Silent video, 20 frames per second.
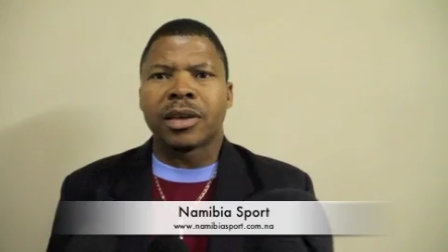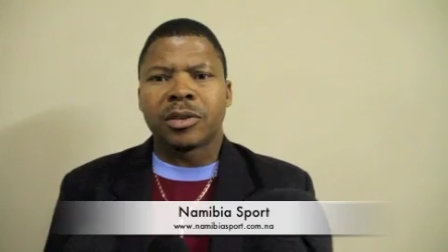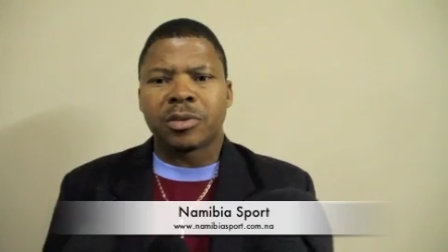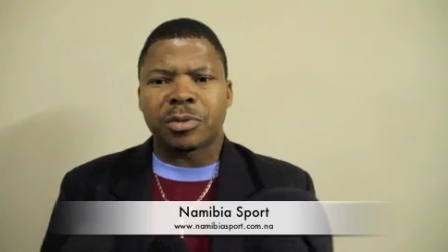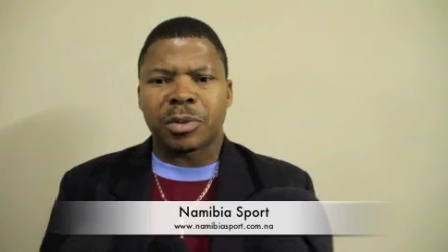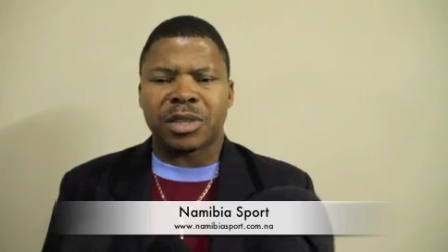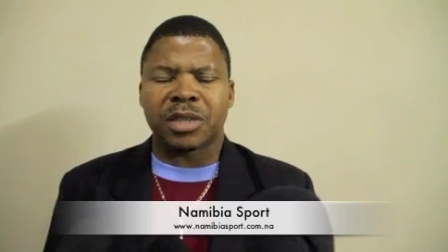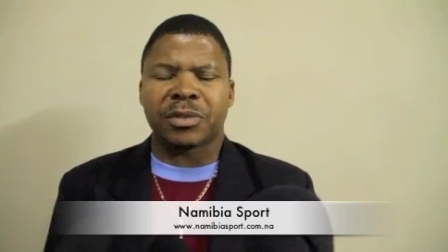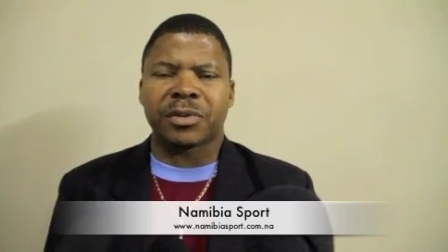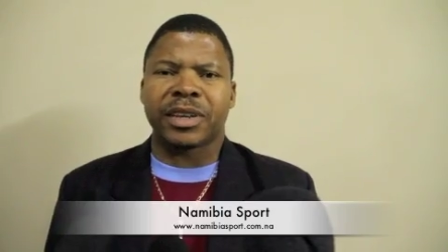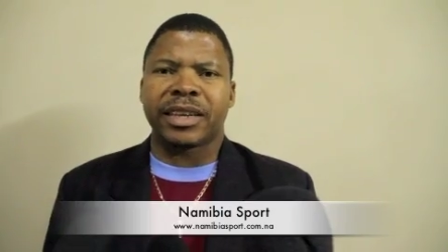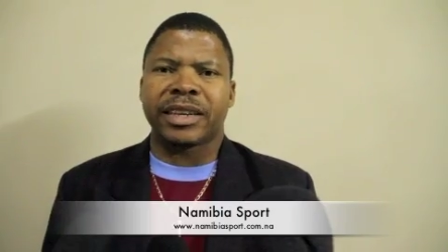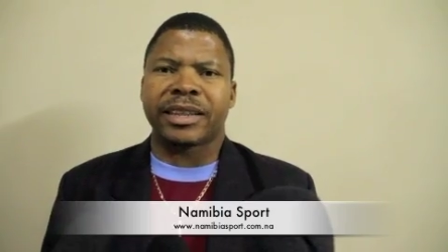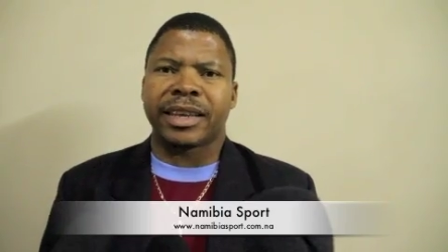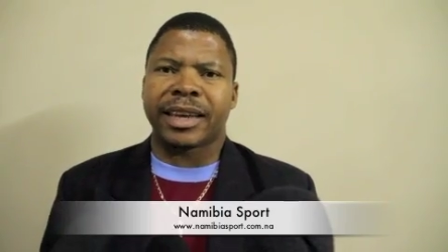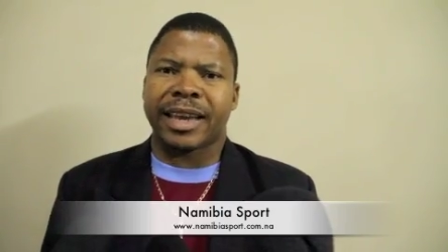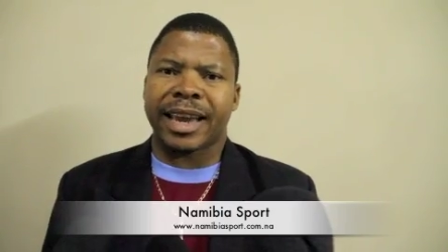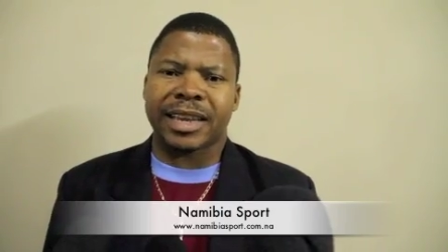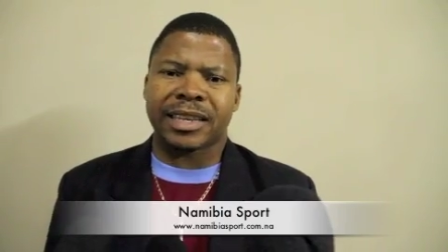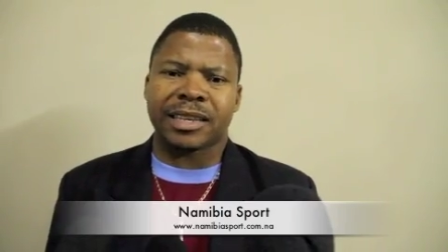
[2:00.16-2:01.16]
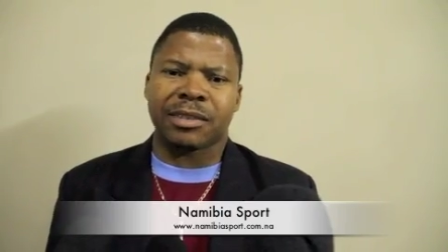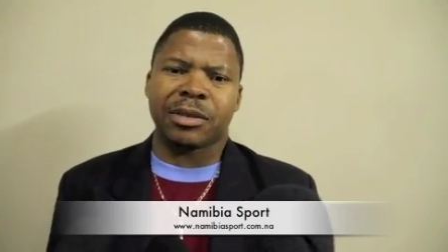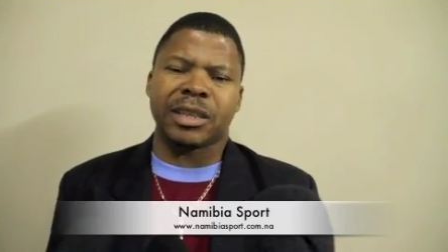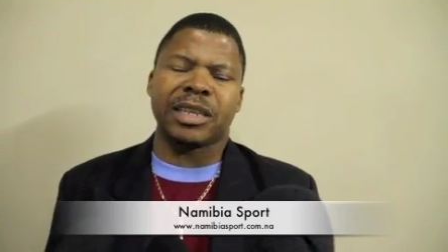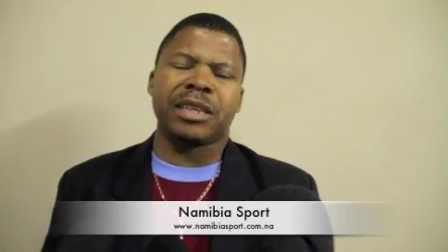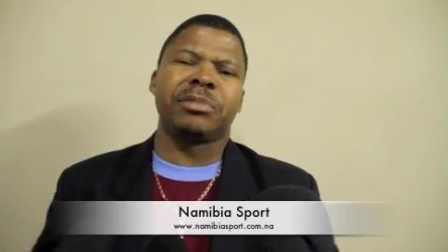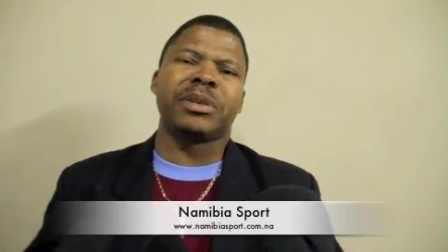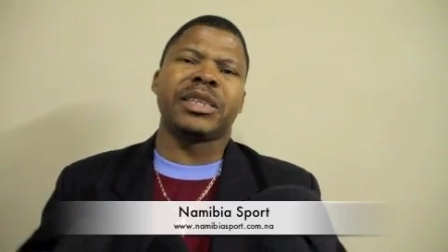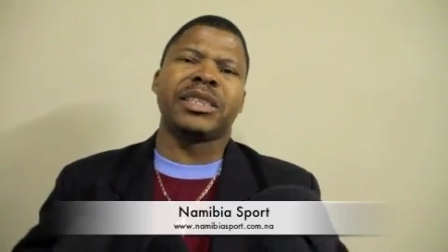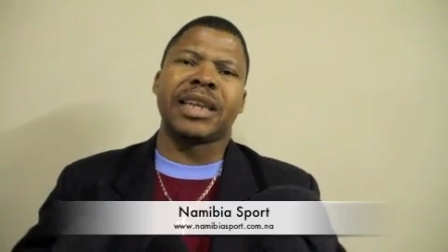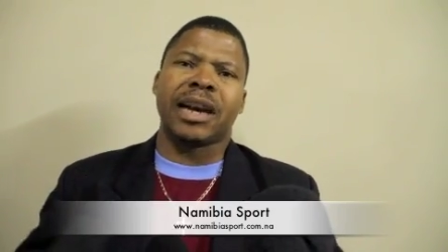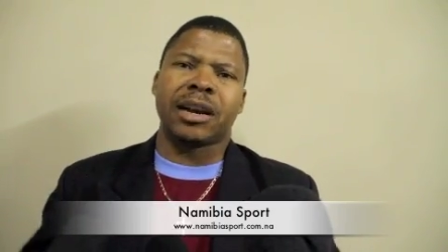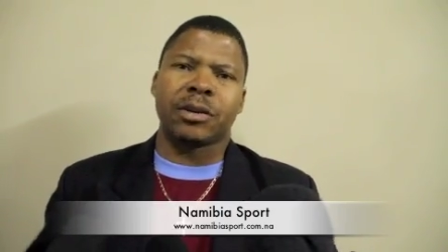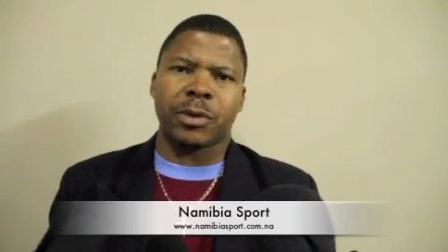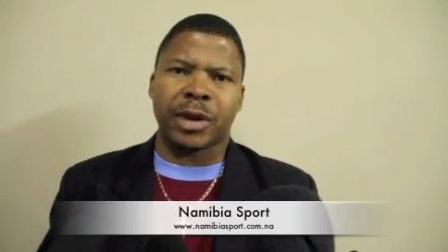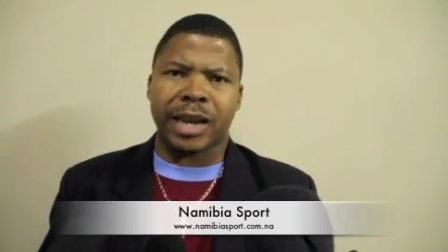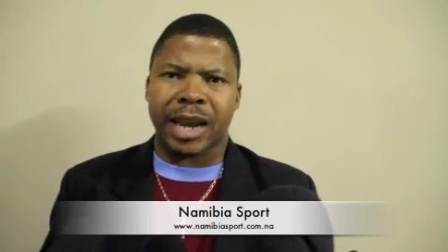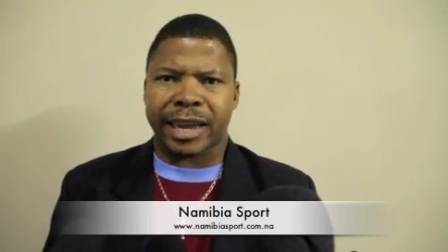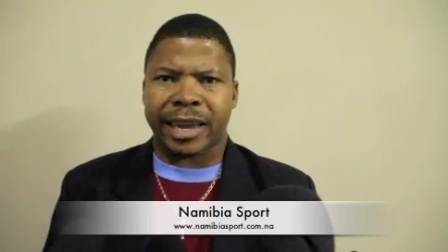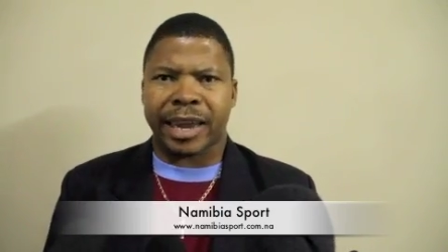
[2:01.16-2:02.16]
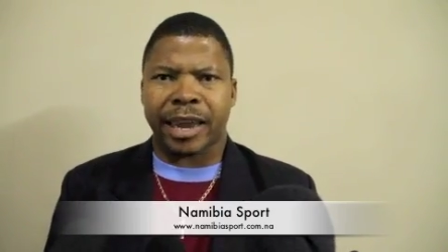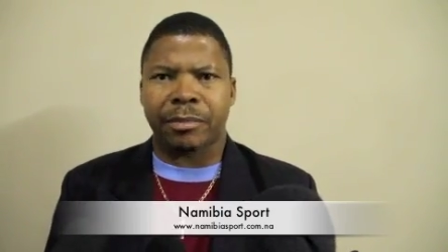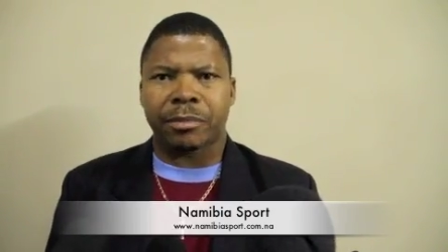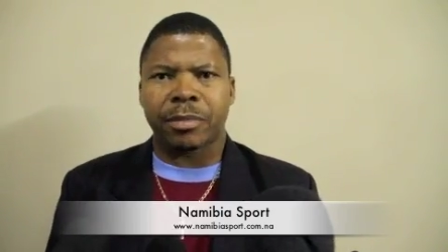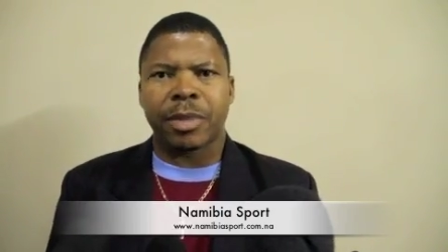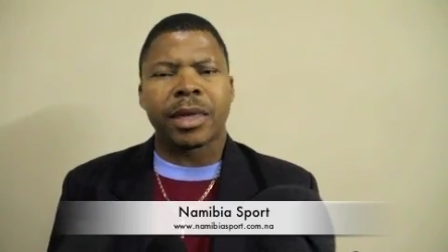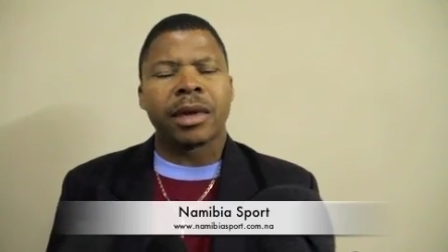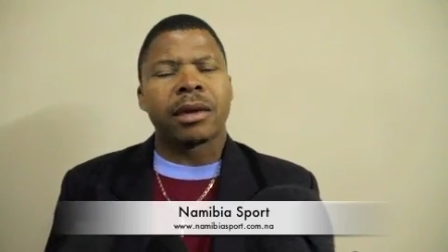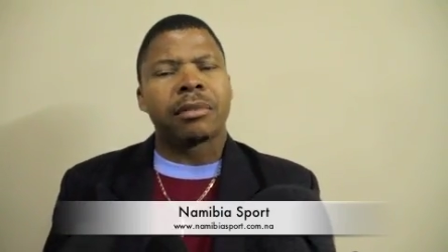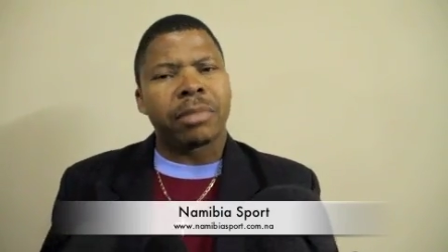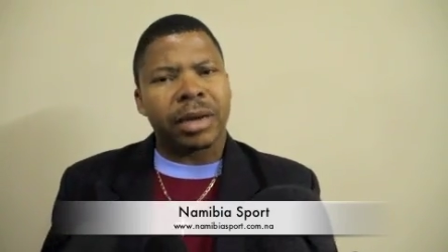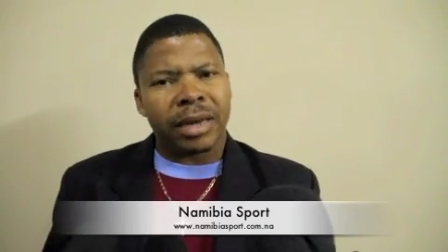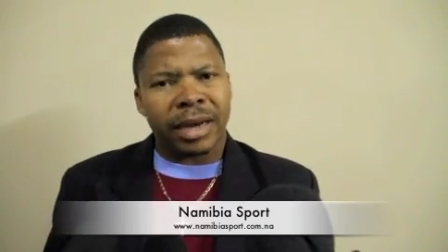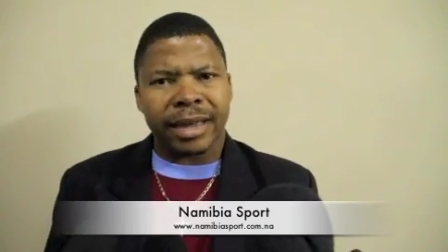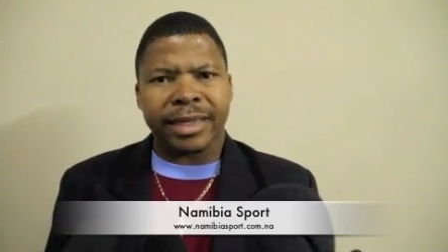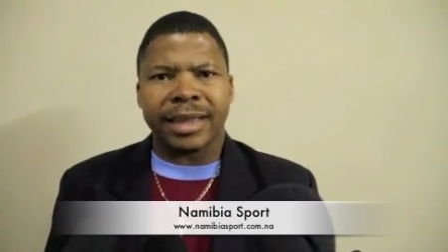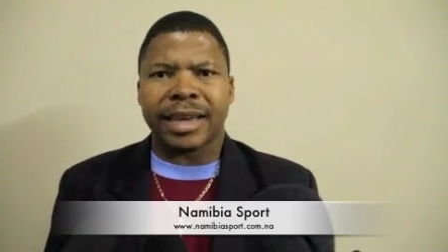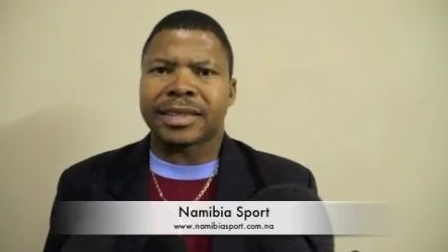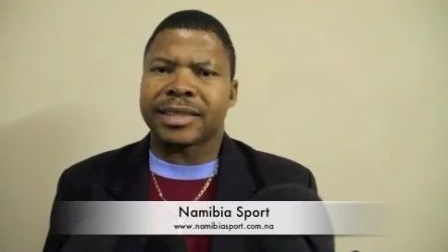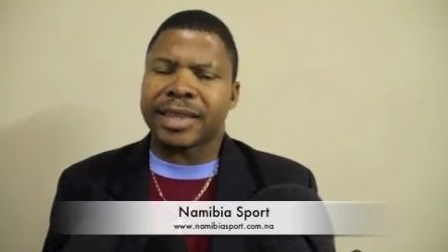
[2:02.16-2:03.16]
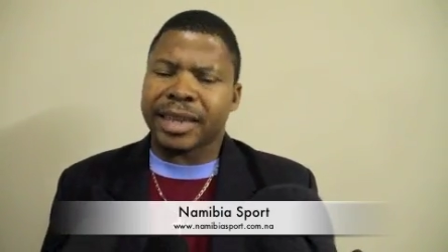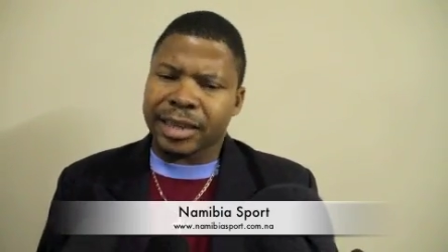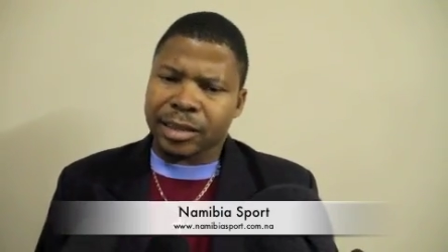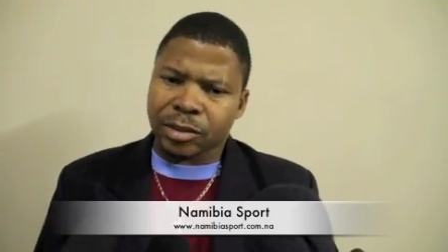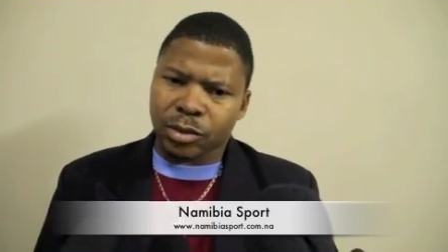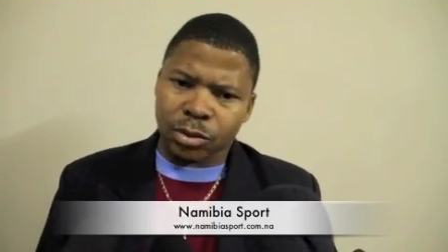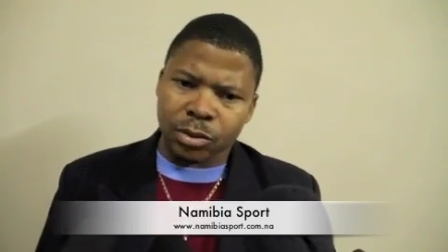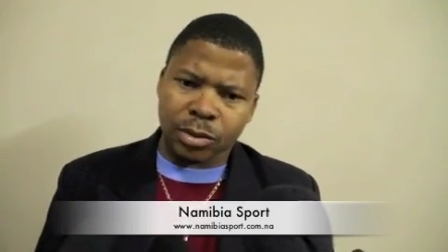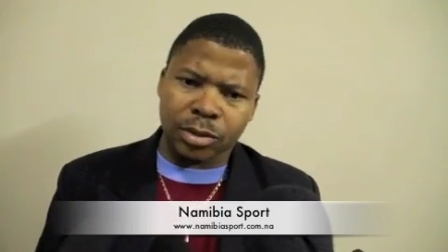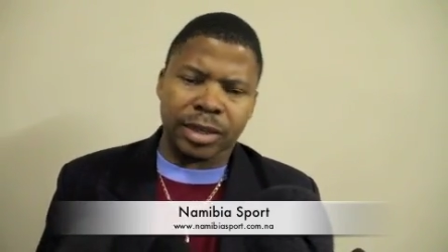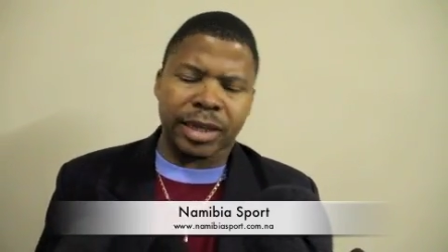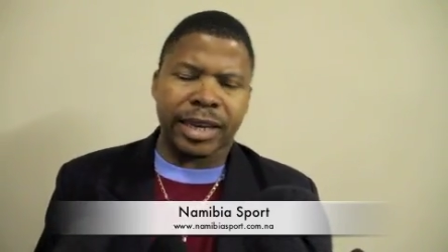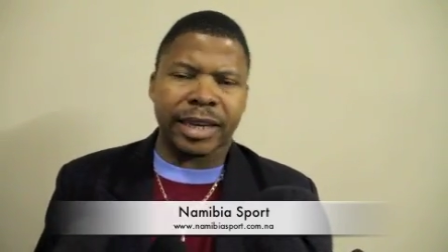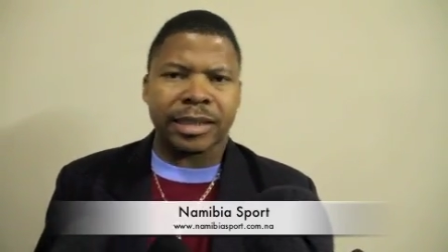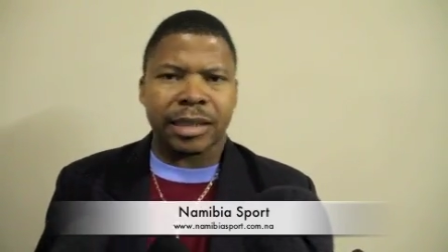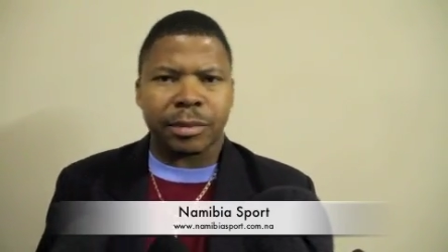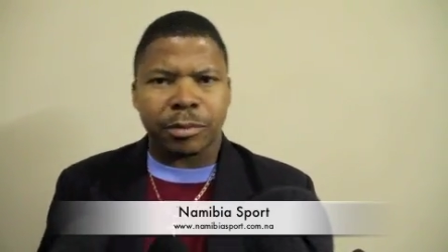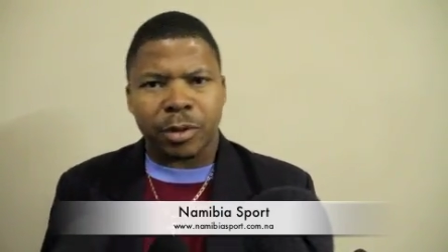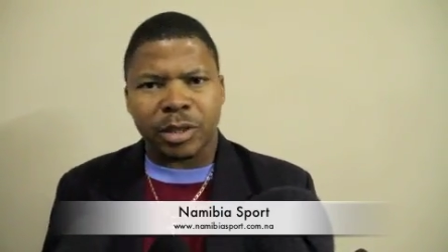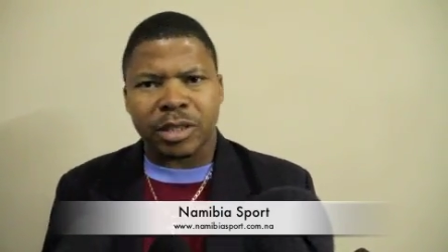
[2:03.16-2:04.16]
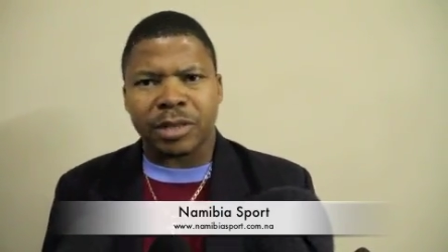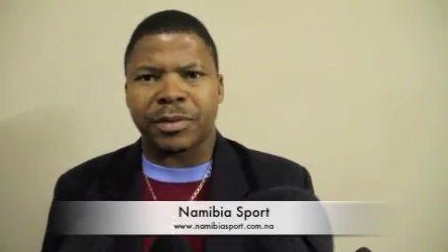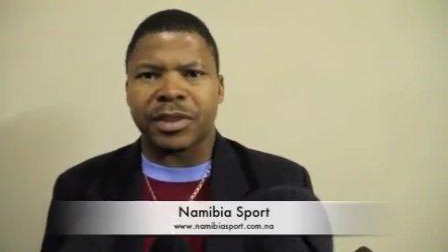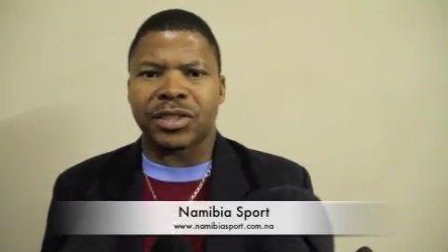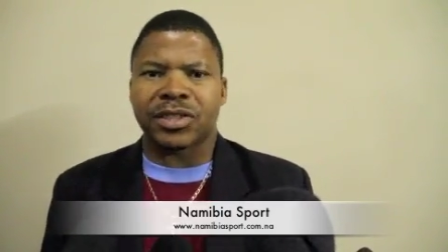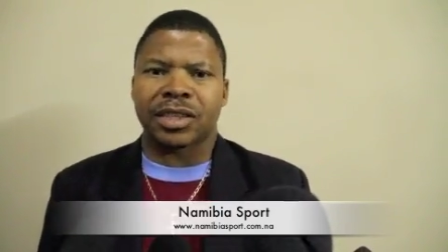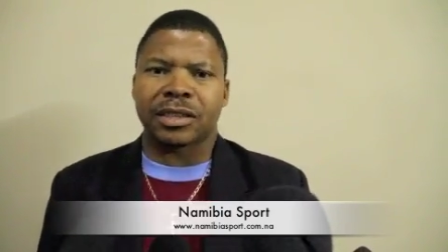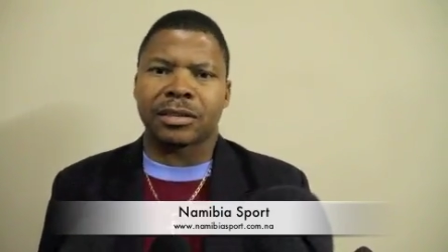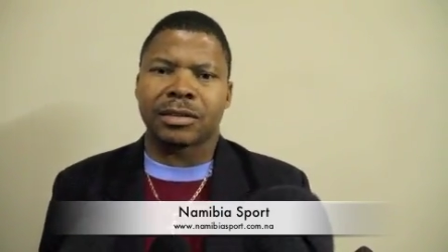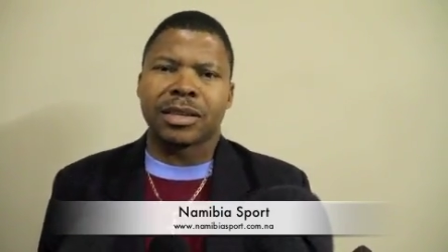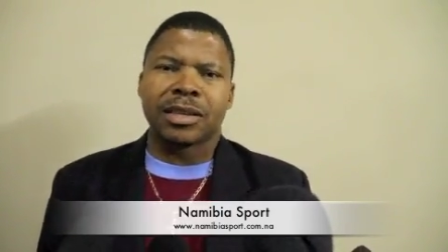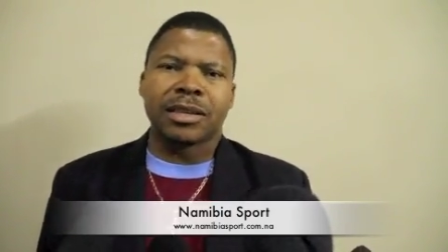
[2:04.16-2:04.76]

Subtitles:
specifically the guys are a little bit down when I came, but now they are starting to get the motivation.